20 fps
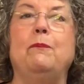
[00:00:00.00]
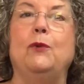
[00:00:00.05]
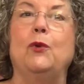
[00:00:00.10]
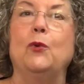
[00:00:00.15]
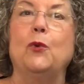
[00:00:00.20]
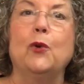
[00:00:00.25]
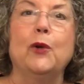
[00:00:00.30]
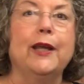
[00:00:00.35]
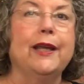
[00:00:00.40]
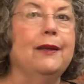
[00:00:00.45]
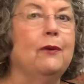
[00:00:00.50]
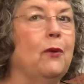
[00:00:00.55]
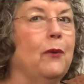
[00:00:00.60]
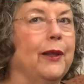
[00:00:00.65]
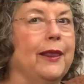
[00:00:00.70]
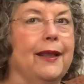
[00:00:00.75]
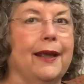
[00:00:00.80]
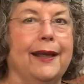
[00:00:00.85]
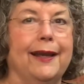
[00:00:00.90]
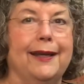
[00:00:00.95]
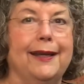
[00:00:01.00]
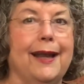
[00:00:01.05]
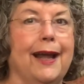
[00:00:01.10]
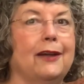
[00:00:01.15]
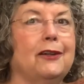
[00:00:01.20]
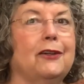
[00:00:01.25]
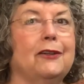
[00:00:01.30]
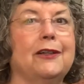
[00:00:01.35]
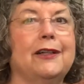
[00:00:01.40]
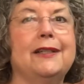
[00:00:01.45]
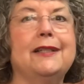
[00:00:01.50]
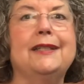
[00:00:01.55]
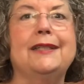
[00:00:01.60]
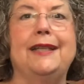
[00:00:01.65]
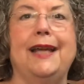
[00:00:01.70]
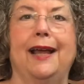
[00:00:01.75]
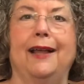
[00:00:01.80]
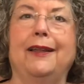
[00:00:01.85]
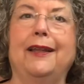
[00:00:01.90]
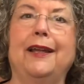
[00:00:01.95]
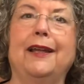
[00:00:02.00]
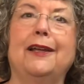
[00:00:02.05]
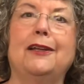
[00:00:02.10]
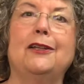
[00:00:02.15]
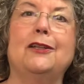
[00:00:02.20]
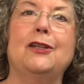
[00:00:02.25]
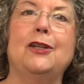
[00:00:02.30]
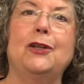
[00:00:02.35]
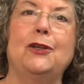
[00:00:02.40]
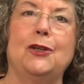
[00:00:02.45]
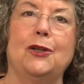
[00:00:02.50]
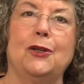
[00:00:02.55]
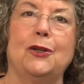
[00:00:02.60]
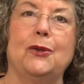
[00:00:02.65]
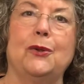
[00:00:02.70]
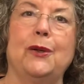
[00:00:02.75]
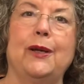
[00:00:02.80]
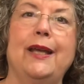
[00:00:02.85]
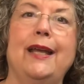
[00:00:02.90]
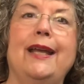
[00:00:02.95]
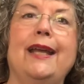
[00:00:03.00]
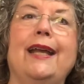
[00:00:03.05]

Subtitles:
doing what the conductor is telling it to do,